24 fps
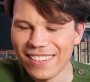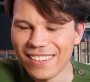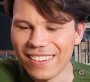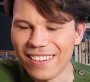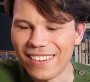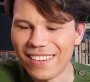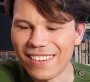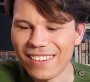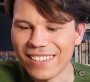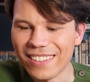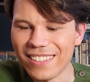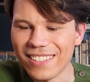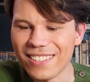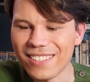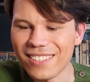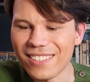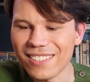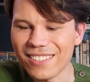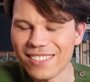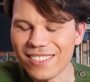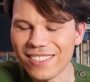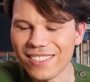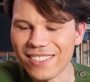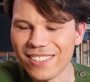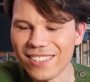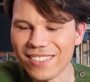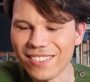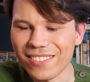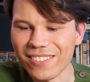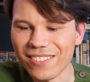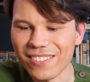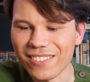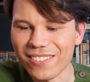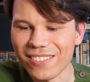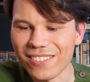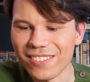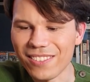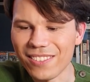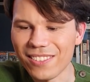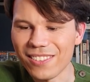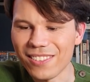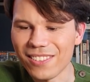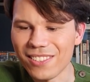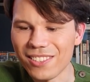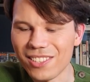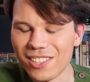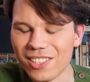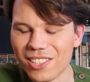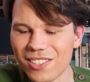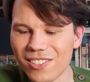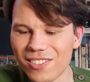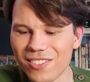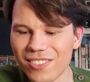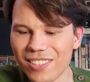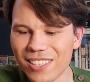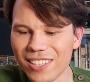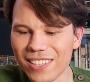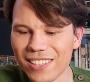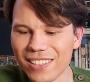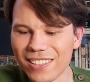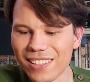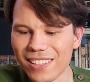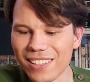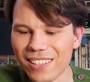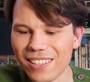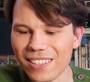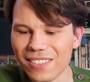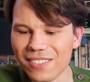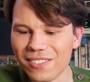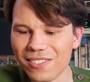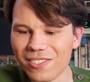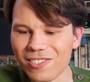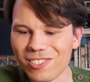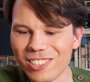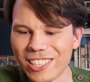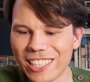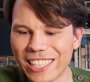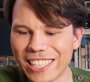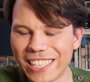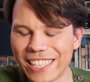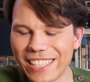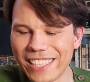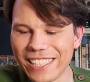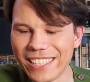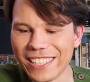Oh, he's so cute, chewing on the little reed.